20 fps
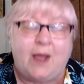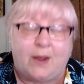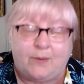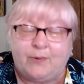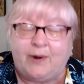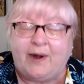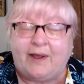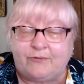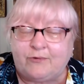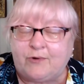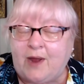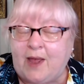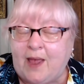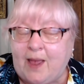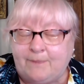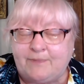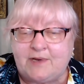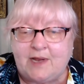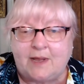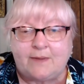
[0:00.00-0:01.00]
well, not whenever
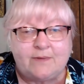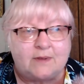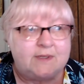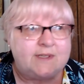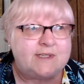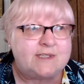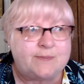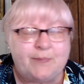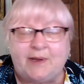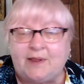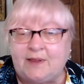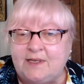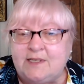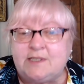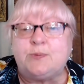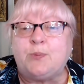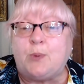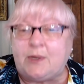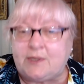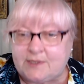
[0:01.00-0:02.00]
I update the list, but at
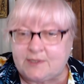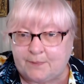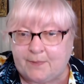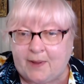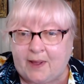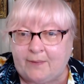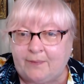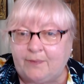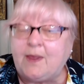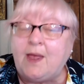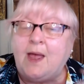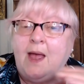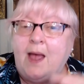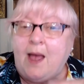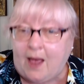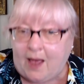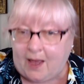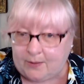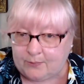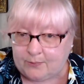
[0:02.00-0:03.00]
least once a
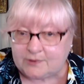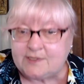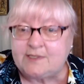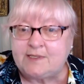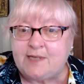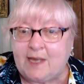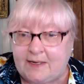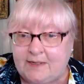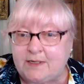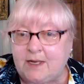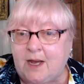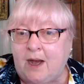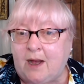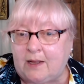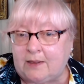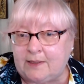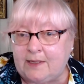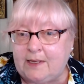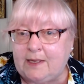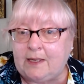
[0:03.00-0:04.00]
month, I will send
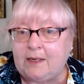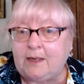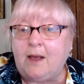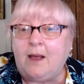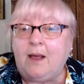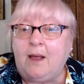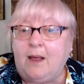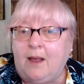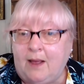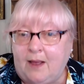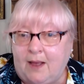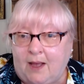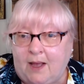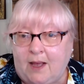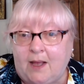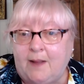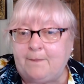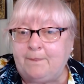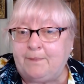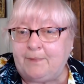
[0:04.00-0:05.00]
Colleen
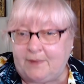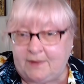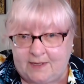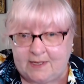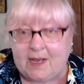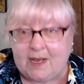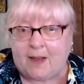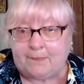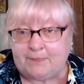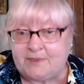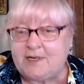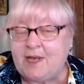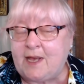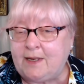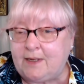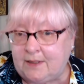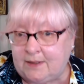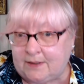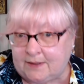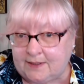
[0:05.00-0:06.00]
the
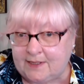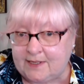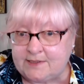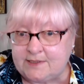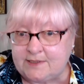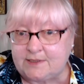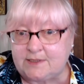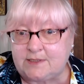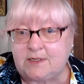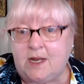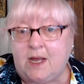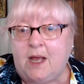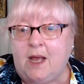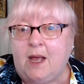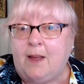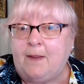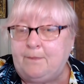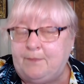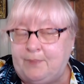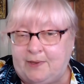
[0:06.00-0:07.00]
updated list,
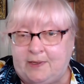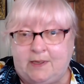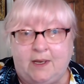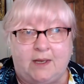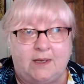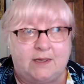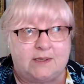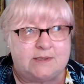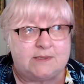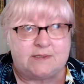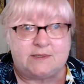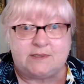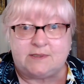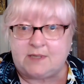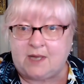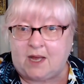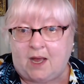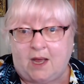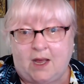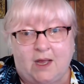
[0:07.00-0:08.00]

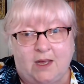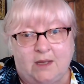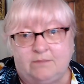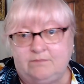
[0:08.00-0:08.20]
because